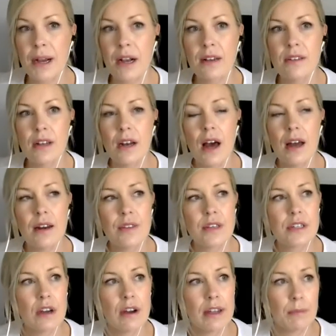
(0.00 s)
Because a lot of
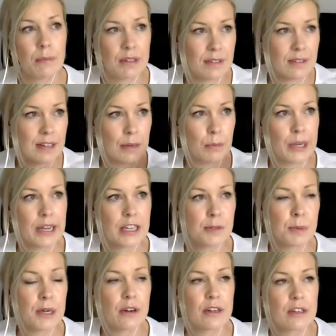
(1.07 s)
the time, as I said, my
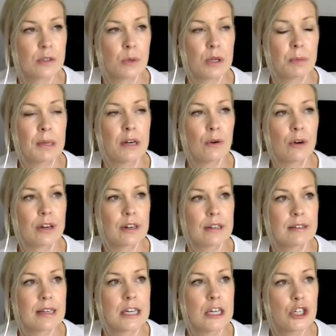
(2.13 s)
experience would have been in
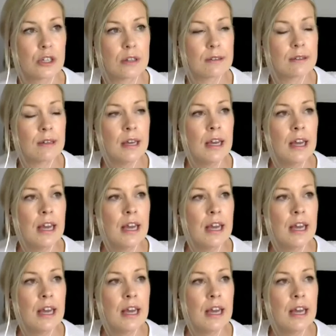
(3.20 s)
organizations,